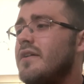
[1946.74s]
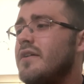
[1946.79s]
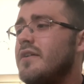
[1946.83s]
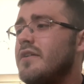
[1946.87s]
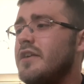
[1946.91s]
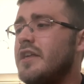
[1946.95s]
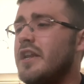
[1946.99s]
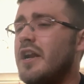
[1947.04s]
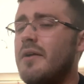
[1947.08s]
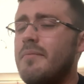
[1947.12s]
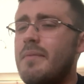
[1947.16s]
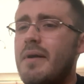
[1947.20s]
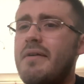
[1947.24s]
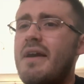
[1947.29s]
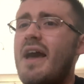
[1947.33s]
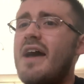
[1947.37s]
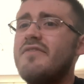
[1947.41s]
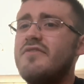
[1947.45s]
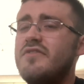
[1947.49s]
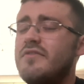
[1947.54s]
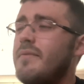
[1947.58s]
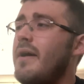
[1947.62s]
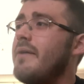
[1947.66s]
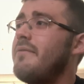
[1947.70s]
You know,
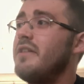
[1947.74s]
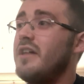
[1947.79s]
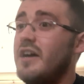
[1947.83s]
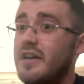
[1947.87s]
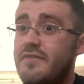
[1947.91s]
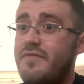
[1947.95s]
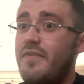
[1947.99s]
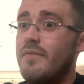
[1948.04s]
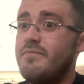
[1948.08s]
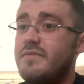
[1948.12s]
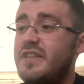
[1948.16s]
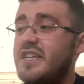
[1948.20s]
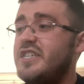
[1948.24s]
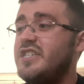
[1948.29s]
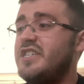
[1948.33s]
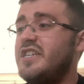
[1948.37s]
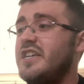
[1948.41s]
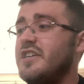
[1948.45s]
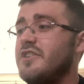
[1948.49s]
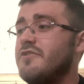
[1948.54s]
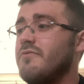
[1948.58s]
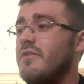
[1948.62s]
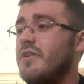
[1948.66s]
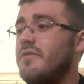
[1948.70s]
maybe like from this
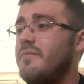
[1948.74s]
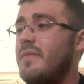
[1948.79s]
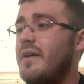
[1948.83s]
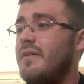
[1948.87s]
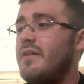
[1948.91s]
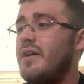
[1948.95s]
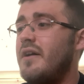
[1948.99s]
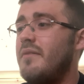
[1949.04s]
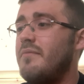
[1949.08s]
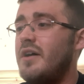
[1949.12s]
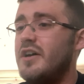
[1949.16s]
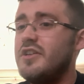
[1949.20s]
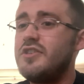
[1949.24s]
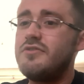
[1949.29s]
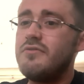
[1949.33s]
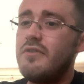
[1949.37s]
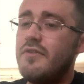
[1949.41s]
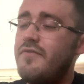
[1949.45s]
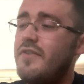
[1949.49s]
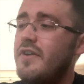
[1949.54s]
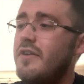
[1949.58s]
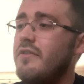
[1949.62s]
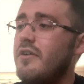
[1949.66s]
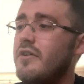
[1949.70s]
year's one, maybe I might do
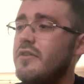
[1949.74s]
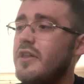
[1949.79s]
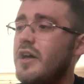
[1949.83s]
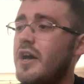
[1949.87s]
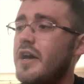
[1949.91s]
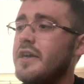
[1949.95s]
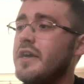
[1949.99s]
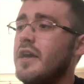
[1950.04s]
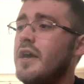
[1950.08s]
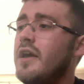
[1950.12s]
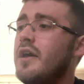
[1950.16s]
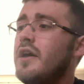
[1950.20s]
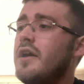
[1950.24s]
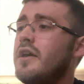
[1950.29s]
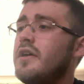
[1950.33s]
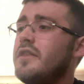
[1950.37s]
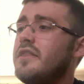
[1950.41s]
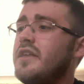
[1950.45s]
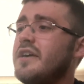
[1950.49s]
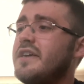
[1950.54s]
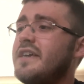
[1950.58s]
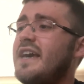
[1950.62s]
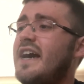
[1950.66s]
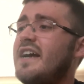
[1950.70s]
a video like
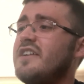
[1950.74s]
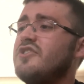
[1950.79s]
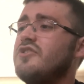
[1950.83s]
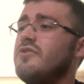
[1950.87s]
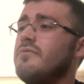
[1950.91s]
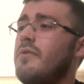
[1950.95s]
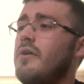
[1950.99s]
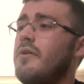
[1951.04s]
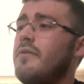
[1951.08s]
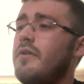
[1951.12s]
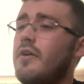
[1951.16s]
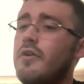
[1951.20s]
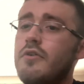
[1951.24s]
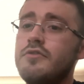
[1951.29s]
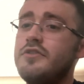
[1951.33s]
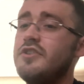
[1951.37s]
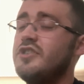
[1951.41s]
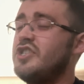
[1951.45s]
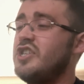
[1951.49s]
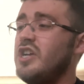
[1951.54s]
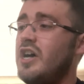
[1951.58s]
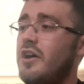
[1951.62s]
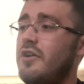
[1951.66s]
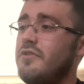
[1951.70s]
the catch-up of all the
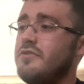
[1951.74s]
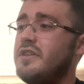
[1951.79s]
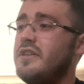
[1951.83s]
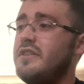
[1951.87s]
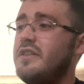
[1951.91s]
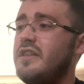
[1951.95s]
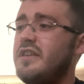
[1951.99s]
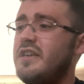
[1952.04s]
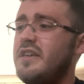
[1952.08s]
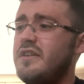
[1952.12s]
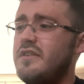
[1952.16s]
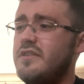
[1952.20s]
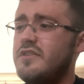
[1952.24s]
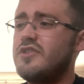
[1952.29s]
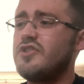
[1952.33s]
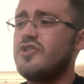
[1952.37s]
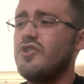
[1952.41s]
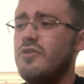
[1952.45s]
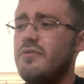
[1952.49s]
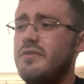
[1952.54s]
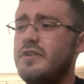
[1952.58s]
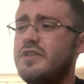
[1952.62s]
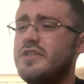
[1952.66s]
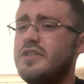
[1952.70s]
shows and the
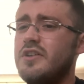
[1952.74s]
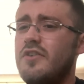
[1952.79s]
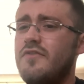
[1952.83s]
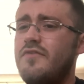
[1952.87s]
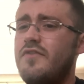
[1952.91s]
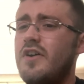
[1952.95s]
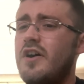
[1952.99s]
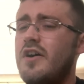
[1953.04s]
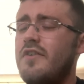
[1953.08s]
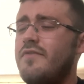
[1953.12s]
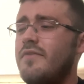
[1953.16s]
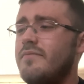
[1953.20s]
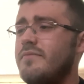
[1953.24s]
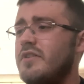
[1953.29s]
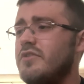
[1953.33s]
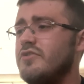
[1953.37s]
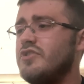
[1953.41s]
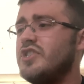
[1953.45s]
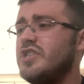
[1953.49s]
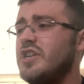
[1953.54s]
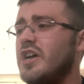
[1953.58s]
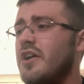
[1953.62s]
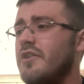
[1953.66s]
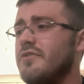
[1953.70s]
story so far from
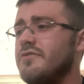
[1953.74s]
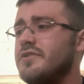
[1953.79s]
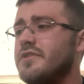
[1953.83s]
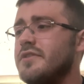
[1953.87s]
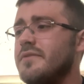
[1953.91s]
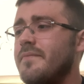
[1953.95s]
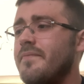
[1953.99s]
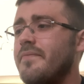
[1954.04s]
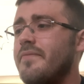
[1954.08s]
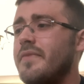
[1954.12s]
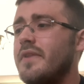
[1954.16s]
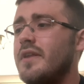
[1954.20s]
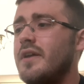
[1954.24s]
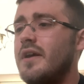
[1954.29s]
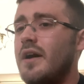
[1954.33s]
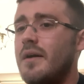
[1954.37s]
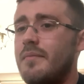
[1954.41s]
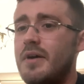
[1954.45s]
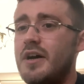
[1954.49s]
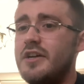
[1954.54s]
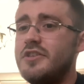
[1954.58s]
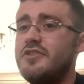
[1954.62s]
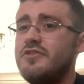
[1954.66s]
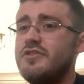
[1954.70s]
those shows. I
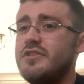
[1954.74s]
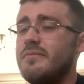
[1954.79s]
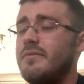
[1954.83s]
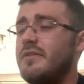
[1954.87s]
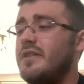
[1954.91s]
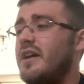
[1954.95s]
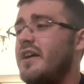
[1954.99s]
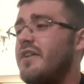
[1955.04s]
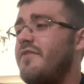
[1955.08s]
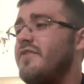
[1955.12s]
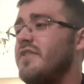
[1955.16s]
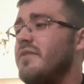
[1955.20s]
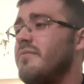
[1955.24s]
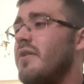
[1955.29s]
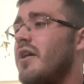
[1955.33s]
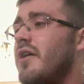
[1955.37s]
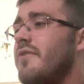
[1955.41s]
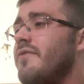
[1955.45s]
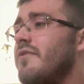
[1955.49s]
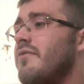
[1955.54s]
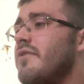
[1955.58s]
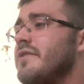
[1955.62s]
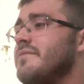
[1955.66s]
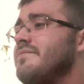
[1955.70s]
might do something like that for the
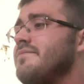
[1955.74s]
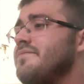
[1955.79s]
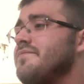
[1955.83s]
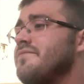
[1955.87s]
Marvel one.